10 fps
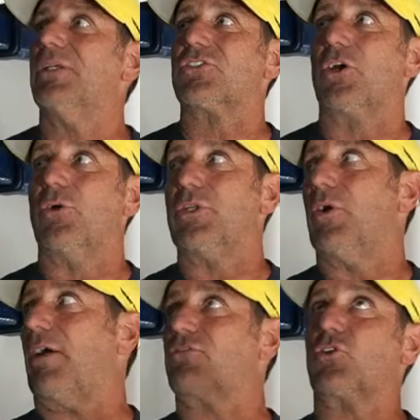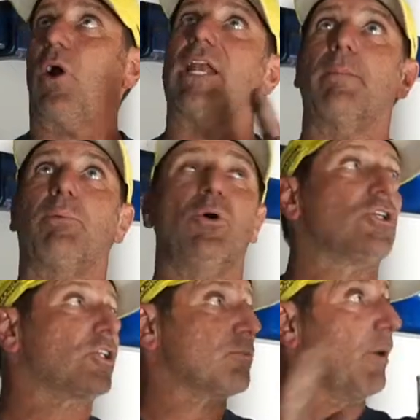So, you know, I've tried to
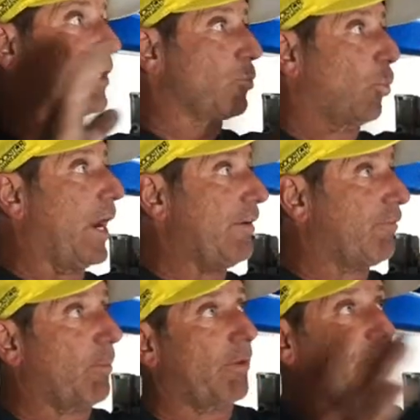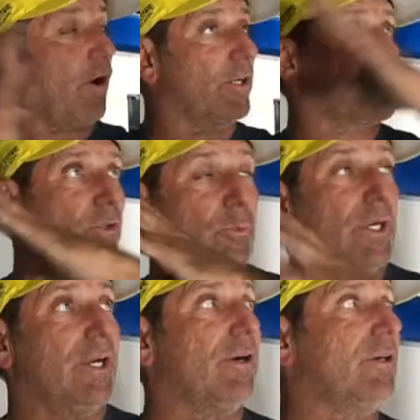push as much weight from the front to the
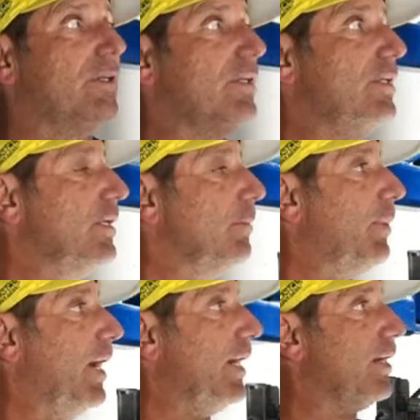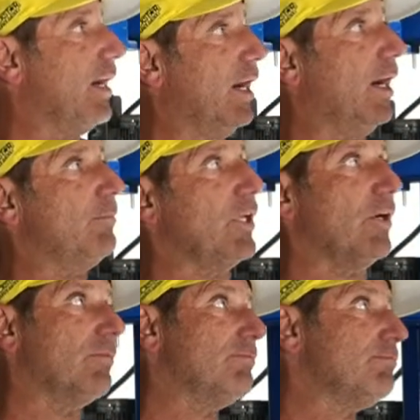rear, but, you
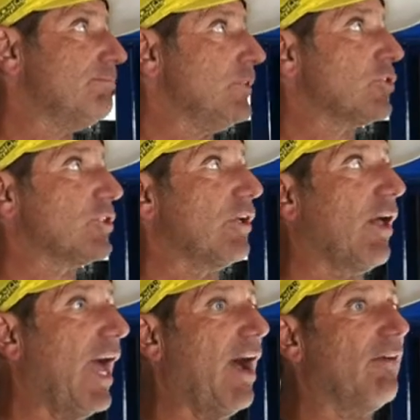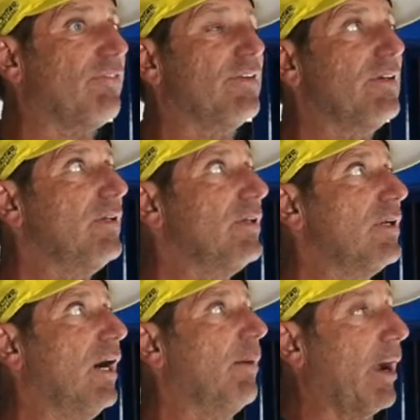know, you still have...
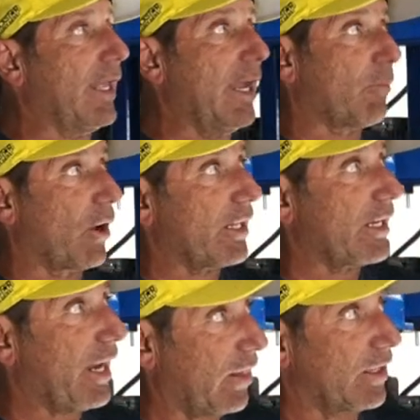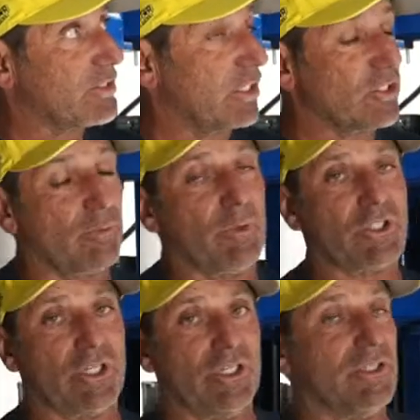I am running an LS engine,
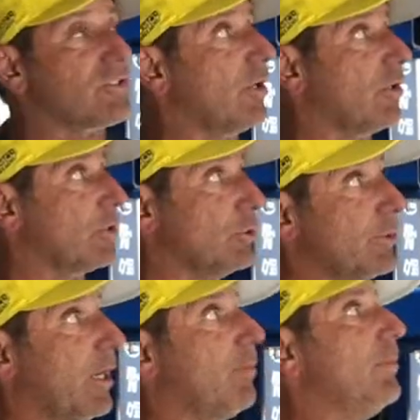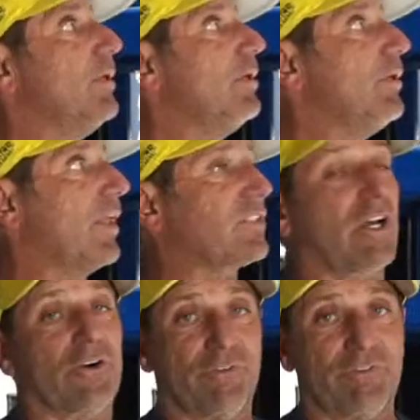which is aluminum. That's
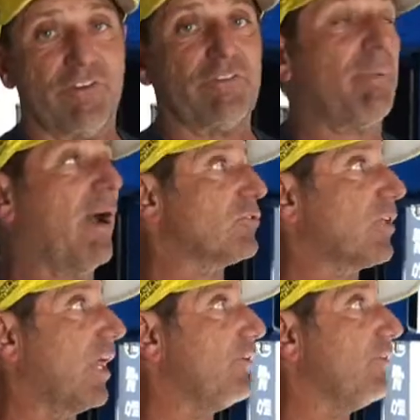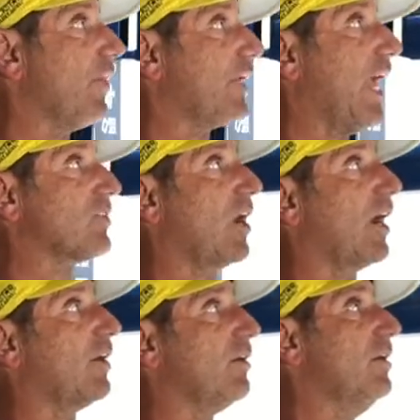150 pounds lighter than the cast
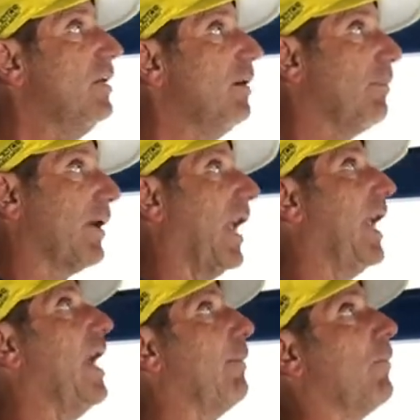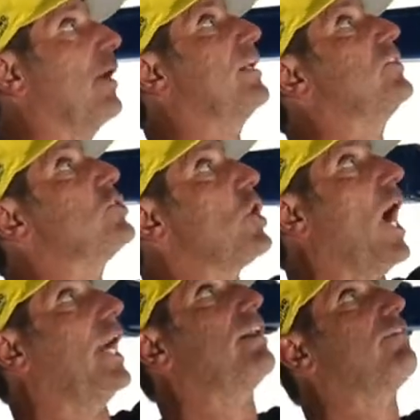iron, but I am running a
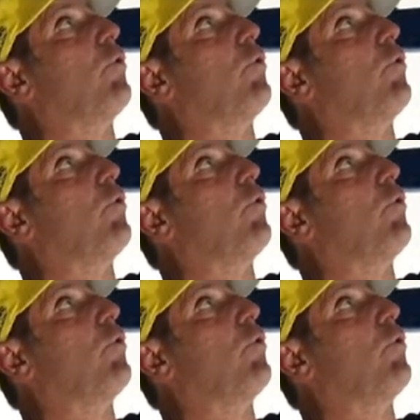giant